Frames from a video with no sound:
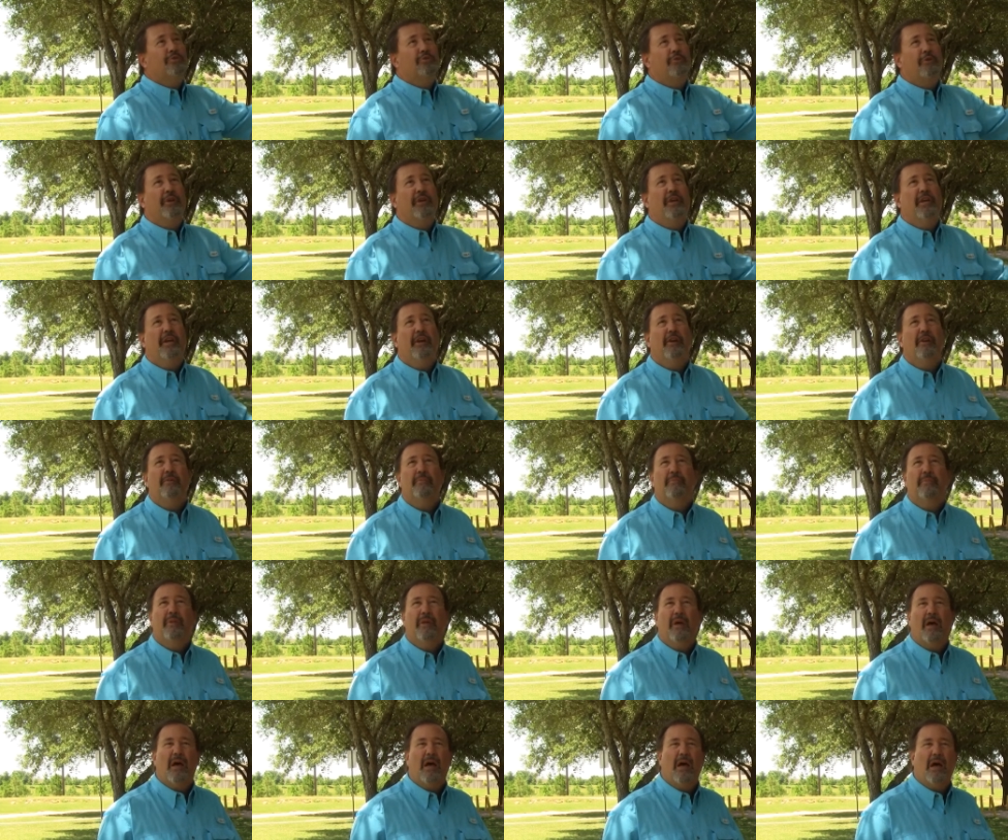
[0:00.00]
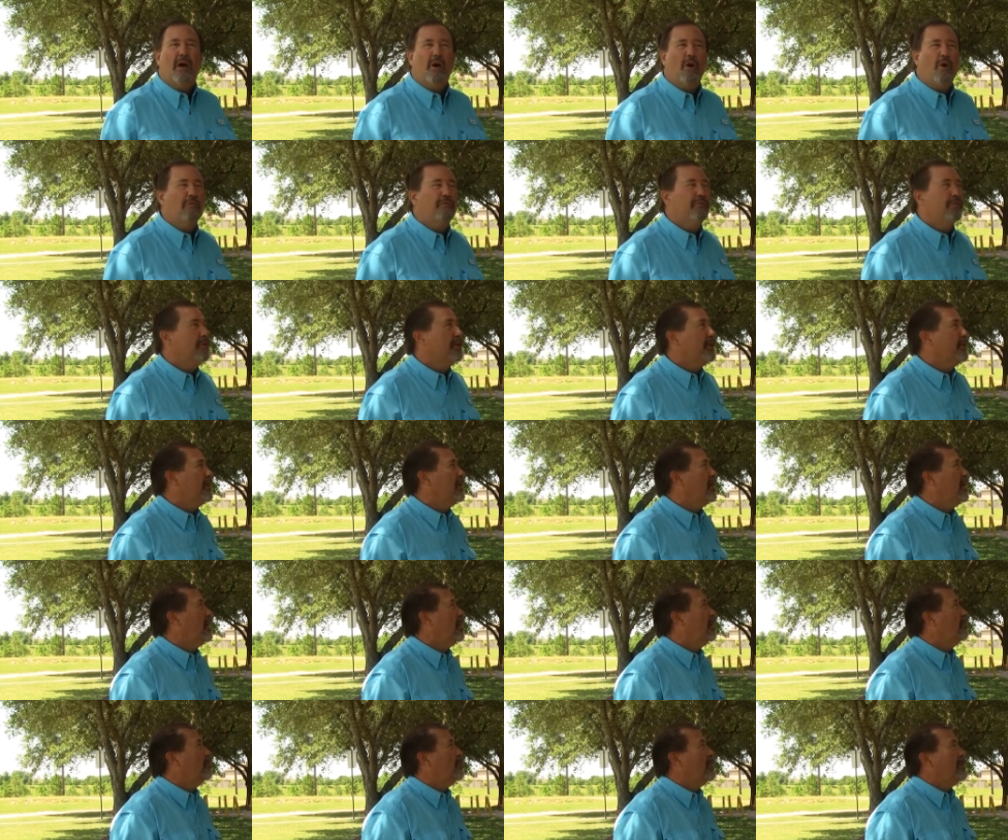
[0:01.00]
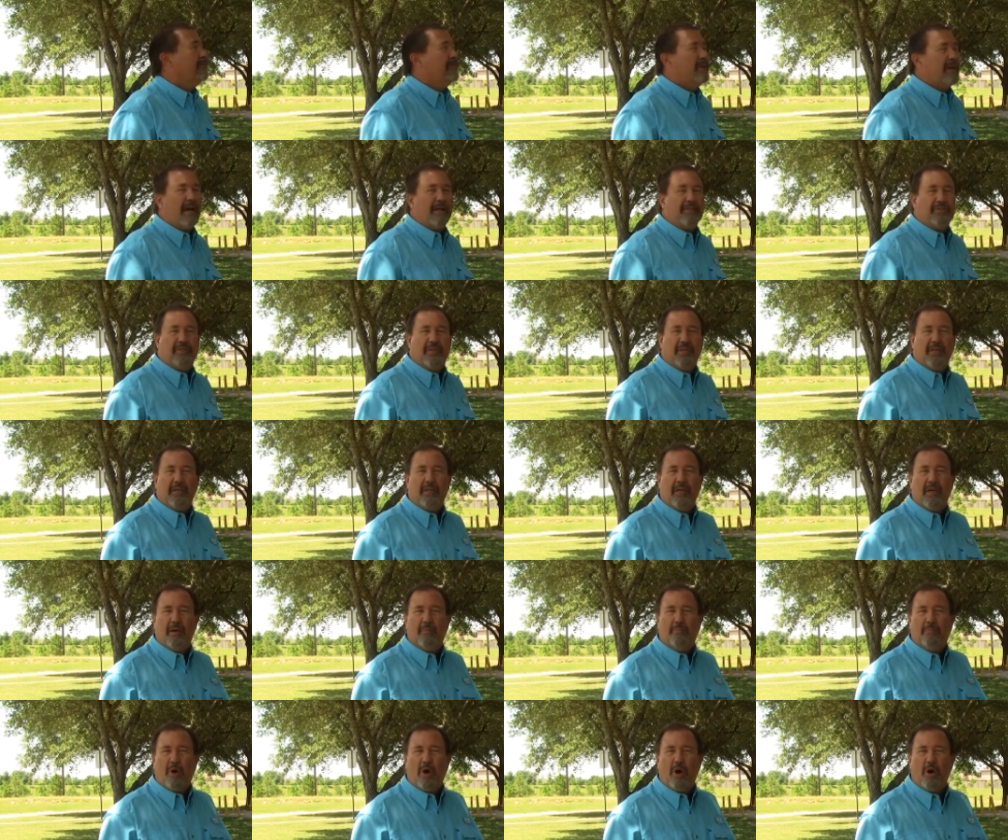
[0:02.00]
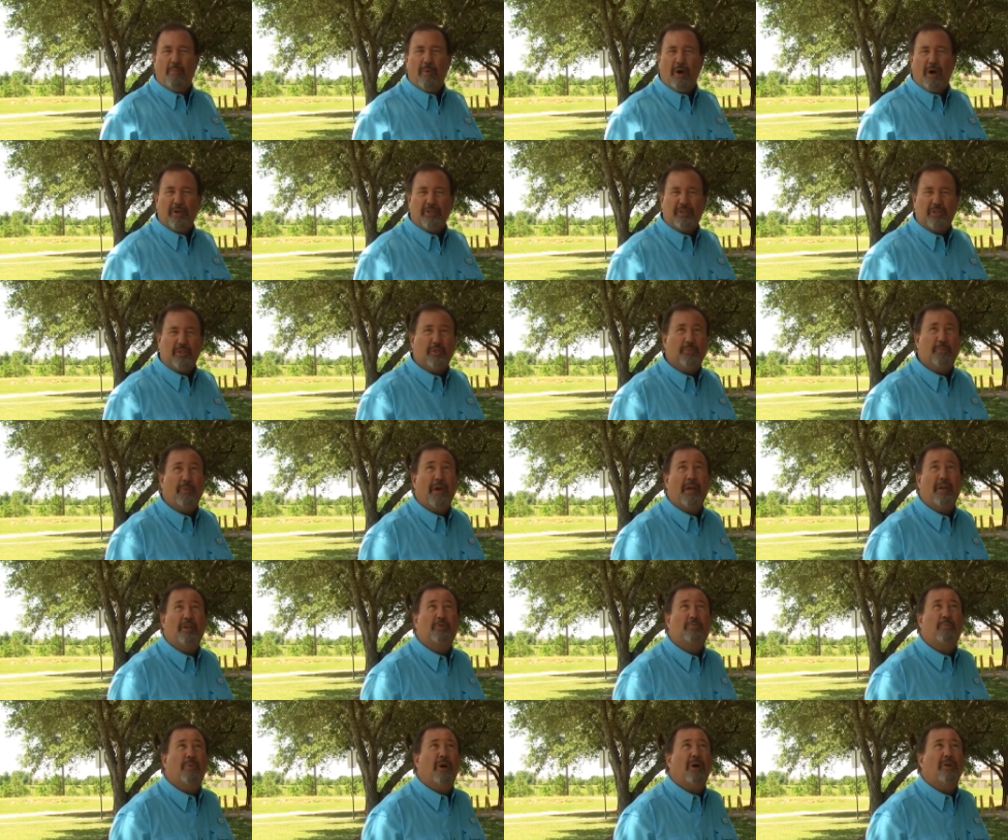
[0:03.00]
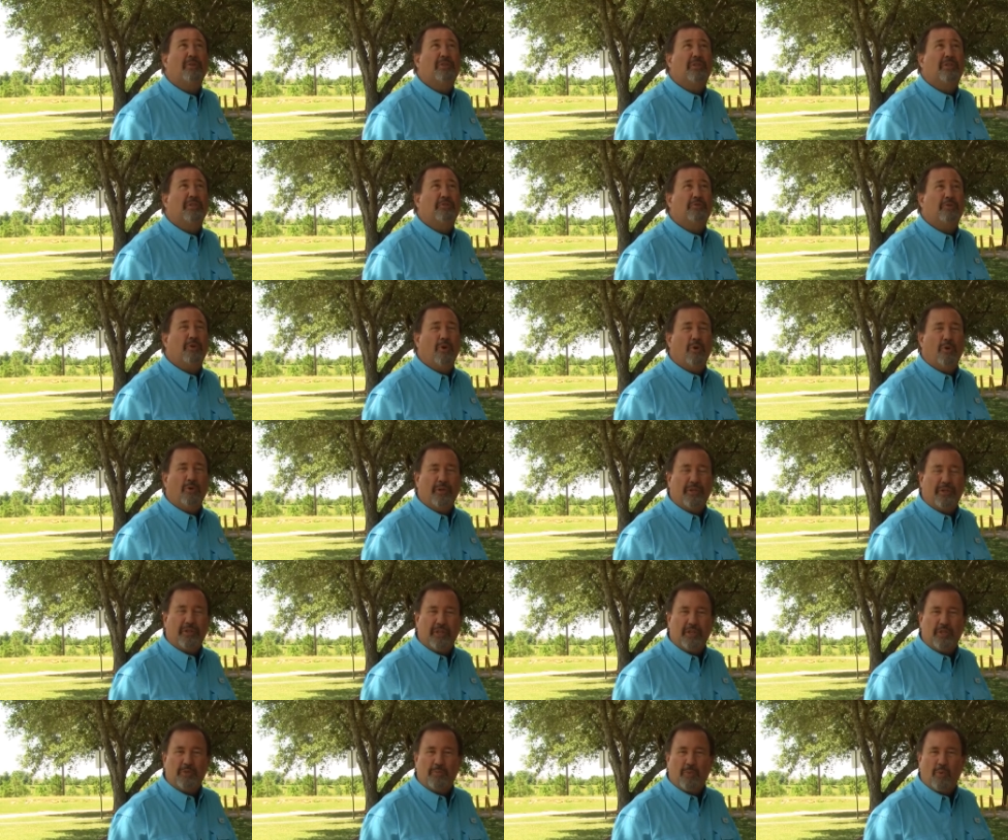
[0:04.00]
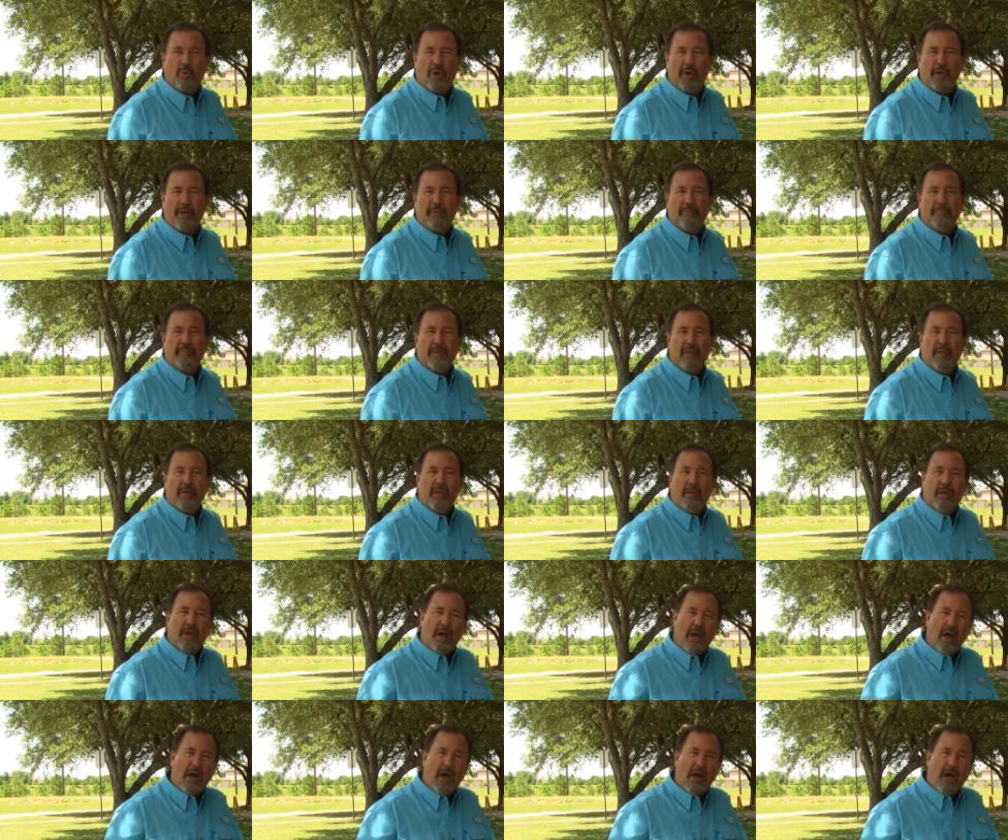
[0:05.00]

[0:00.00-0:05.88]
tree here. Uh, hopefully uh, we've got the uh, ball moss and Spanish moss controlled at this point.